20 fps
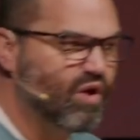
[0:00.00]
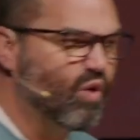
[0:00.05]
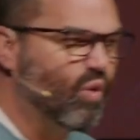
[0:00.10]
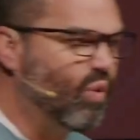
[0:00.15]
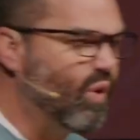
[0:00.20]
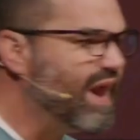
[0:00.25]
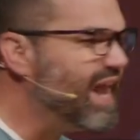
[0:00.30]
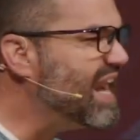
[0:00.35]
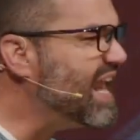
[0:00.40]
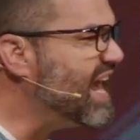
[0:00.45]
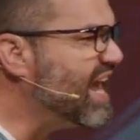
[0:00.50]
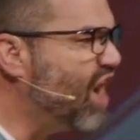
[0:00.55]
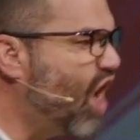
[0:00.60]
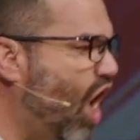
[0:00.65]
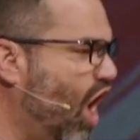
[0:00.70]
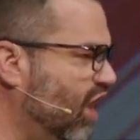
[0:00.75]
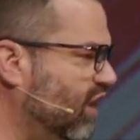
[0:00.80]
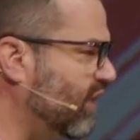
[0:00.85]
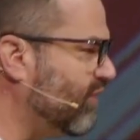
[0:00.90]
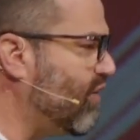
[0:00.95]
We need
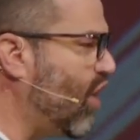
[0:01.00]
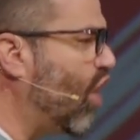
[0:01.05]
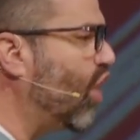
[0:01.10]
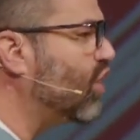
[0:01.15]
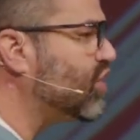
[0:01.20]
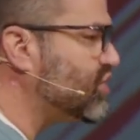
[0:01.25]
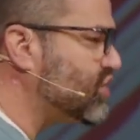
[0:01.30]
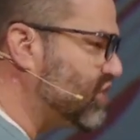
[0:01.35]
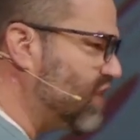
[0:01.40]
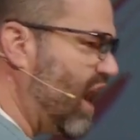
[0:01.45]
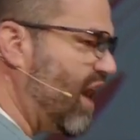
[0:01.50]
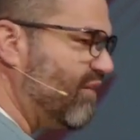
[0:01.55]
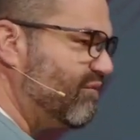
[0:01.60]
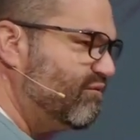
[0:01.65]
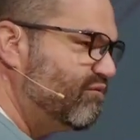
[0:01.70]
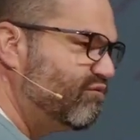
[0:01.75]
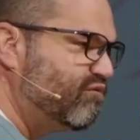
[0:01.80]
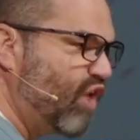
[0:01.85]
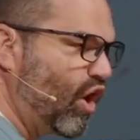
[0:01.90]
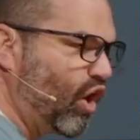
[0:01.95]
all of our stuff
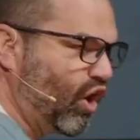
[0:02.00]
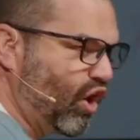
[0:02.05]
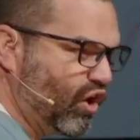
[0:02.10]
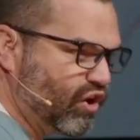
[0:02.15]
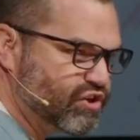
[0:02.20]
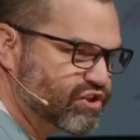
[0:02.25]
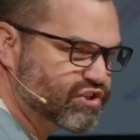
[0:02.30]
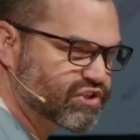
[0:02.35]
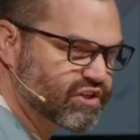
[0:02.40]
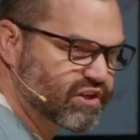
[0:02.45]
first.